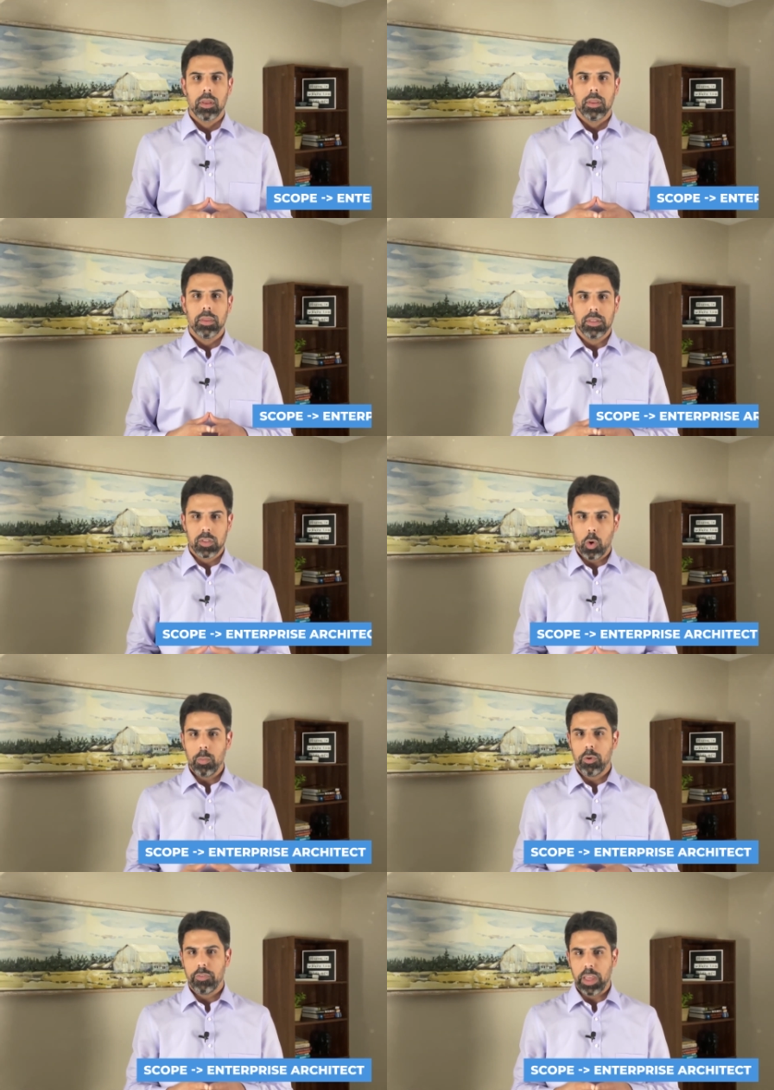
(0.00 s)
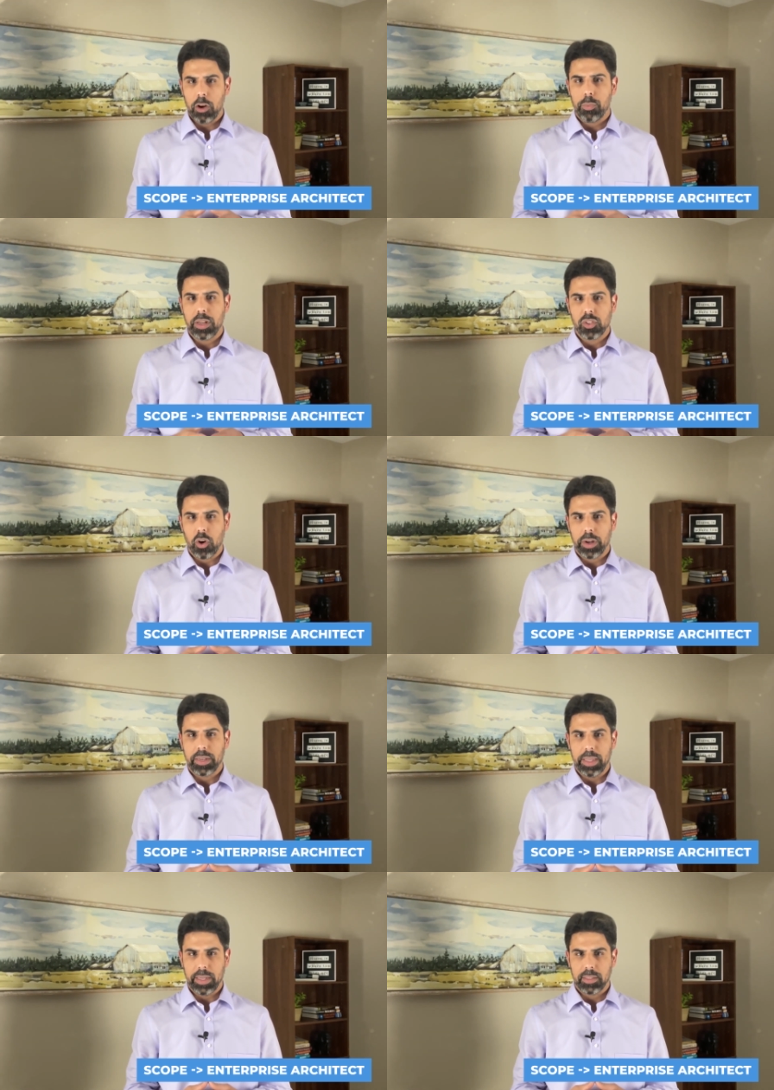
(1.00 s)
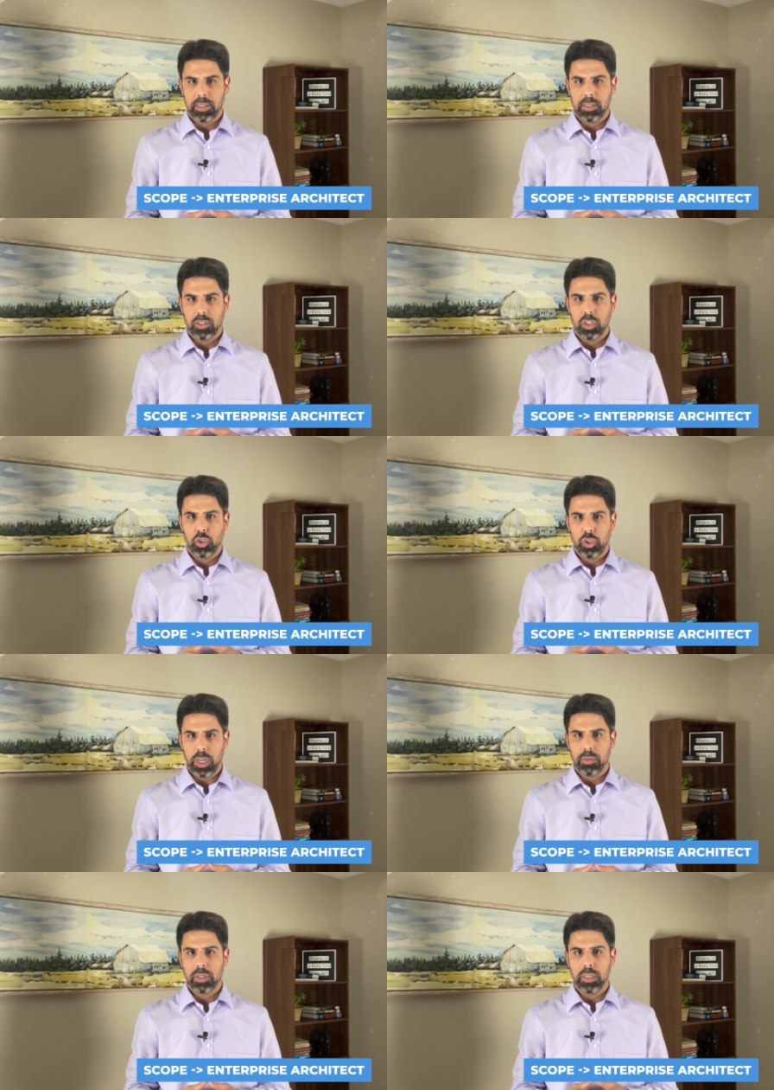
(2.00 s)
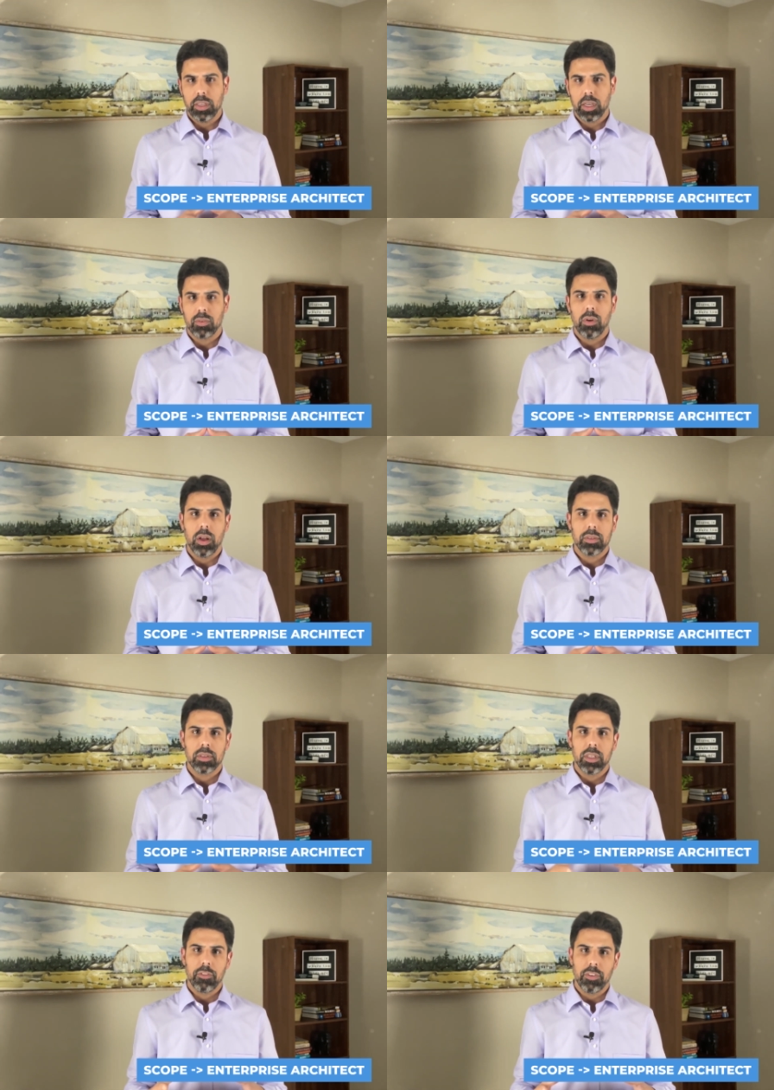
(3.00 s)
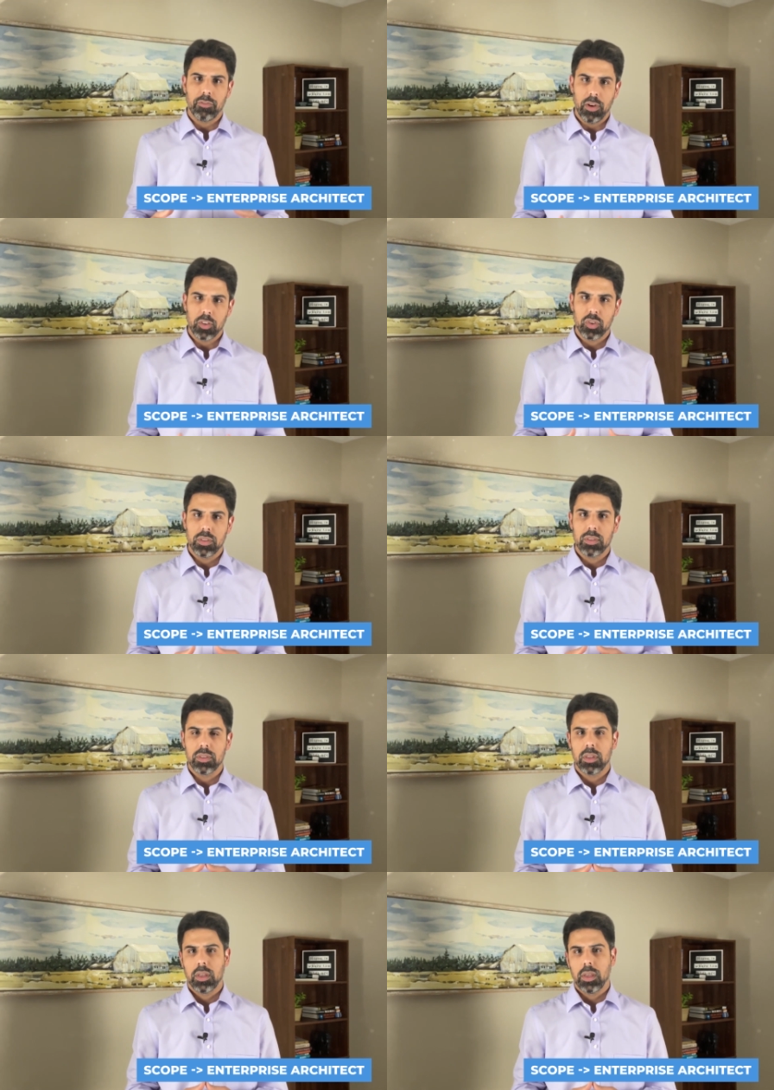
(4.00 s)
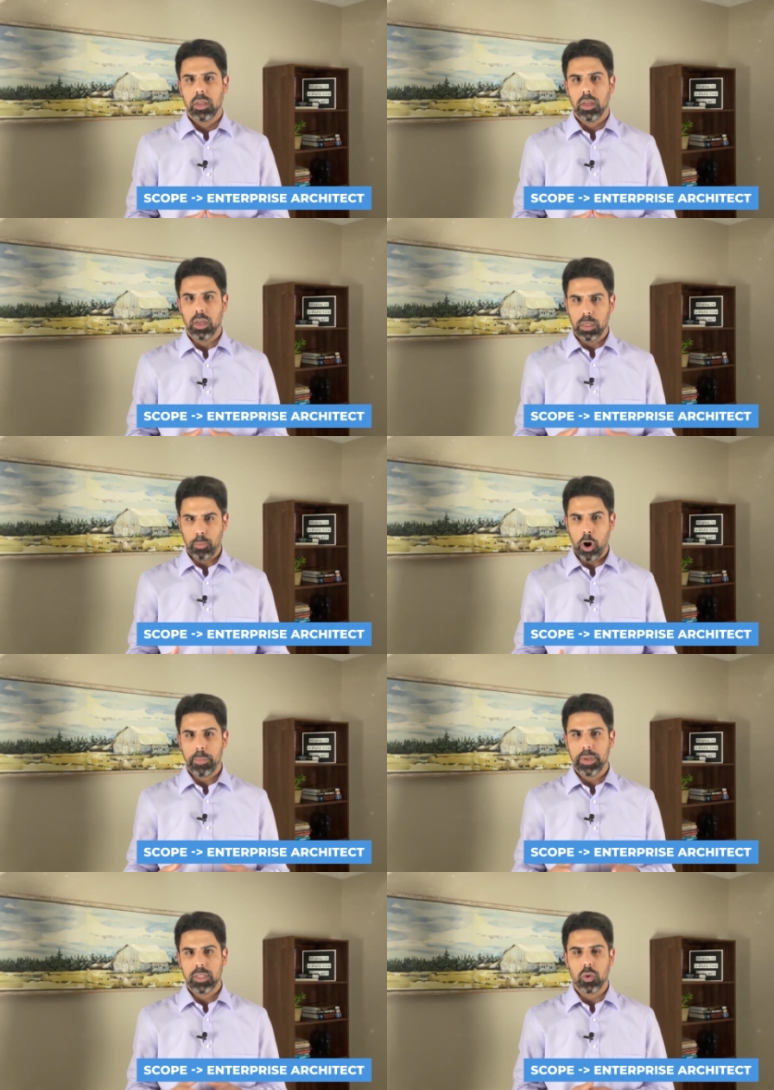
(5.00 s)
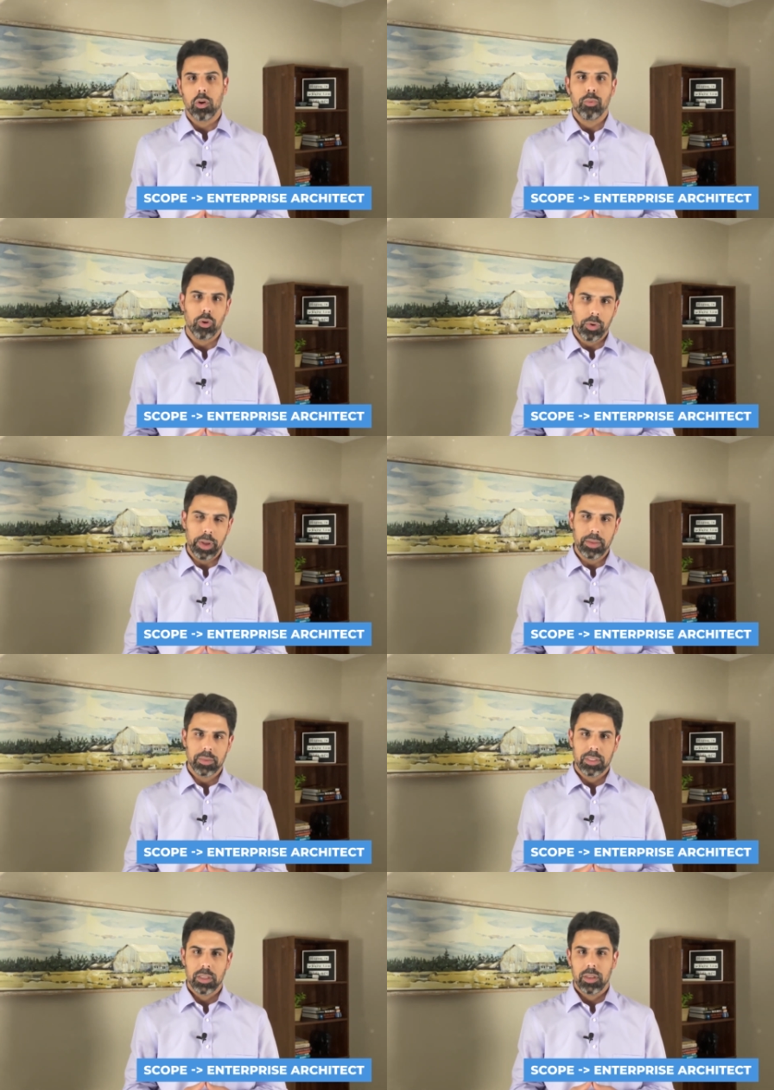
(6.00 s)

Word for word: The scope of enterprise architects is generally across different functions, departments, or programs.